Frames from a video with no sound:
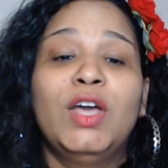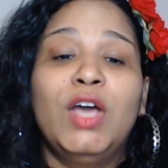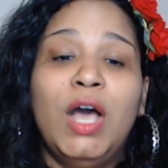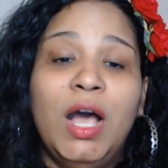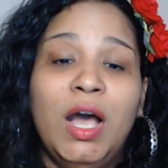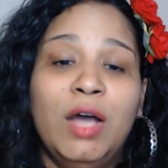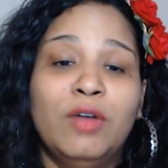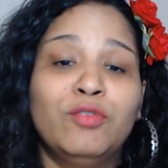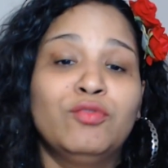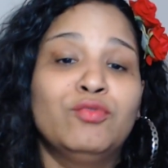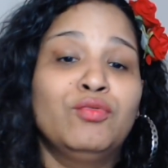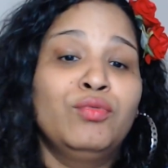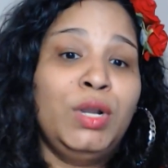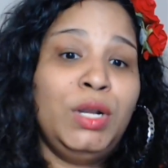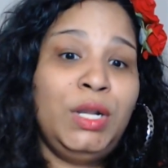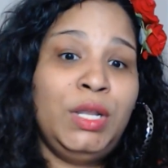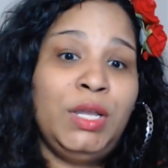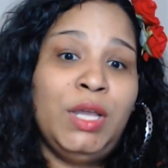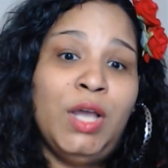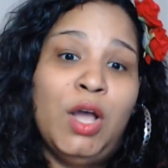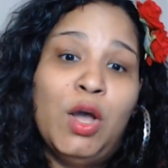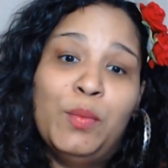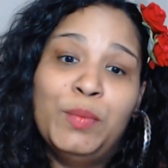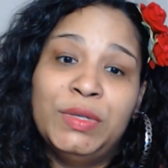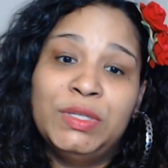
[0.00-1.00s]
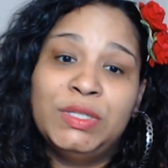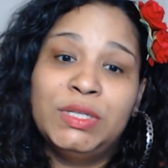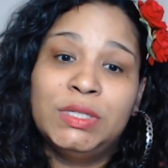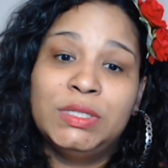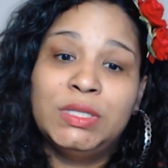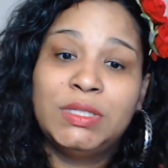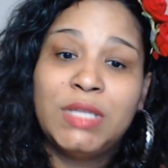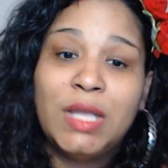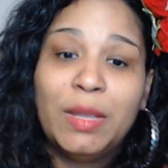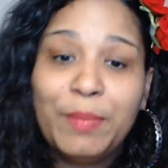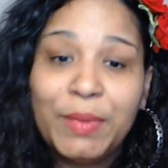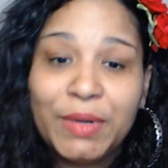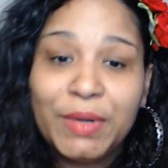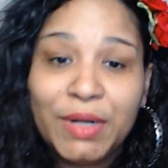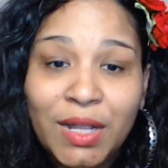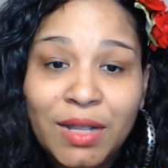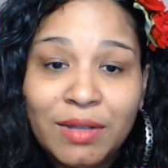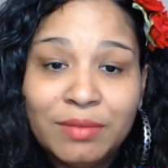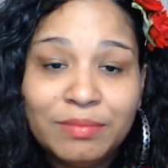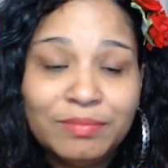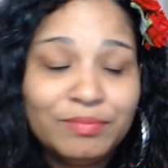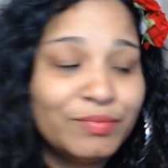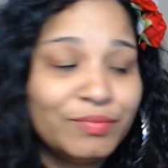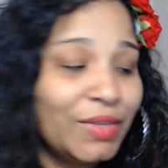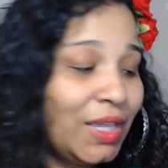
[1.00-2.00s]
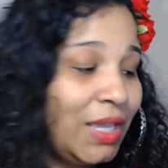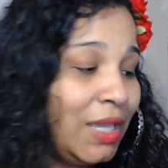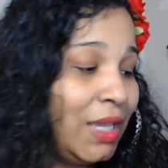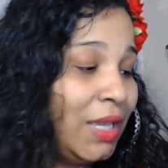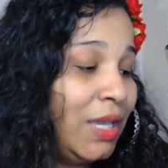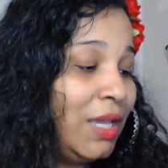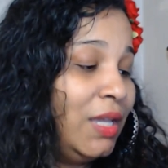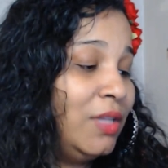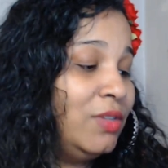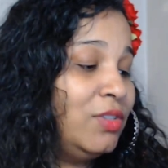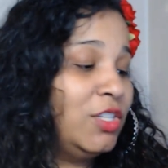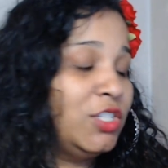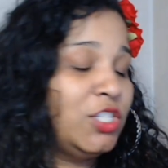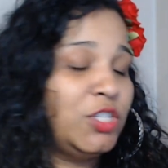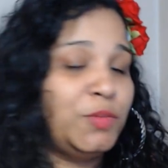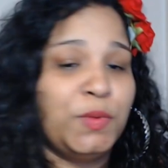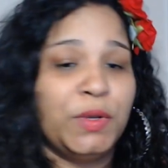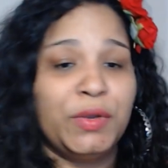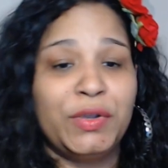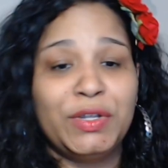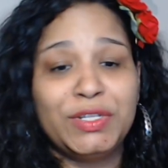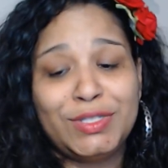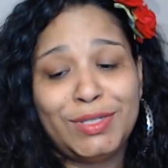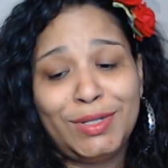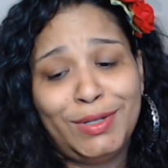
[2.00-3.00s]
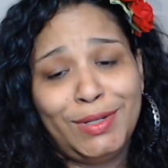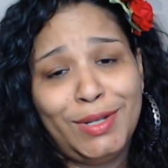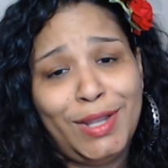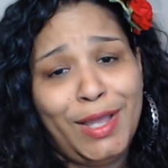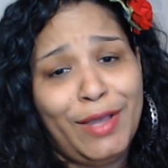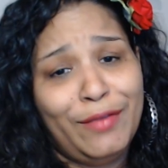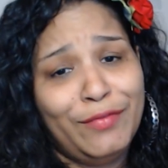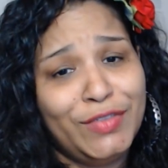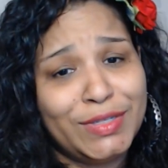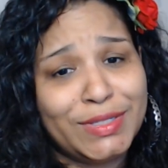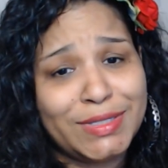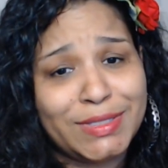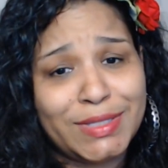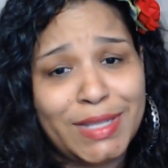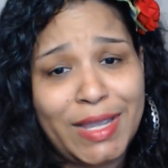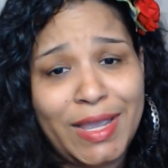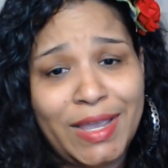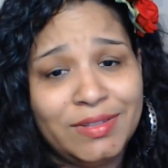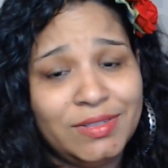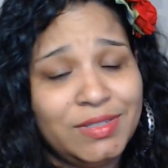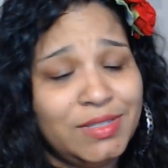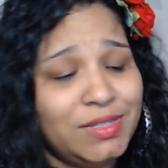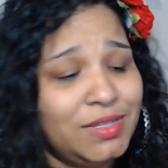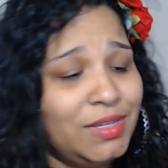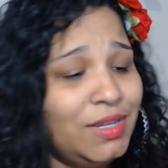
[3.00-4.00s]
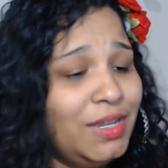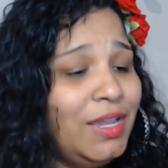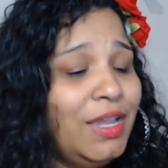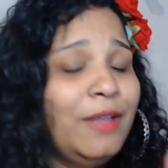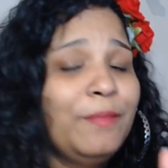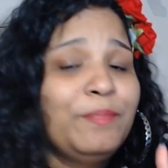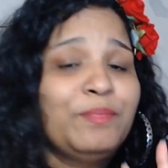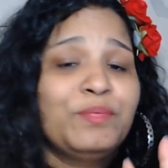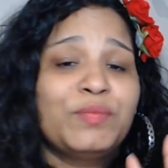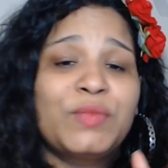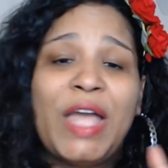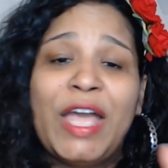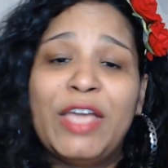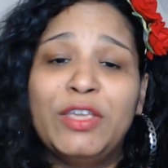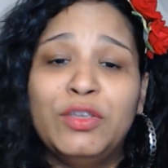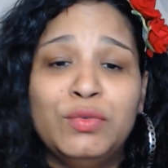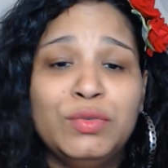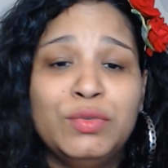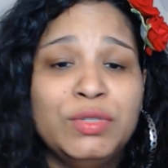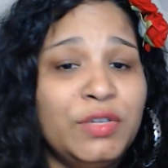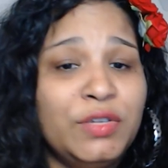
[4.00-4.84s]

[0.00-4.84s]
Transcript: really helped me to step it up, and the spirits love the scent. I use it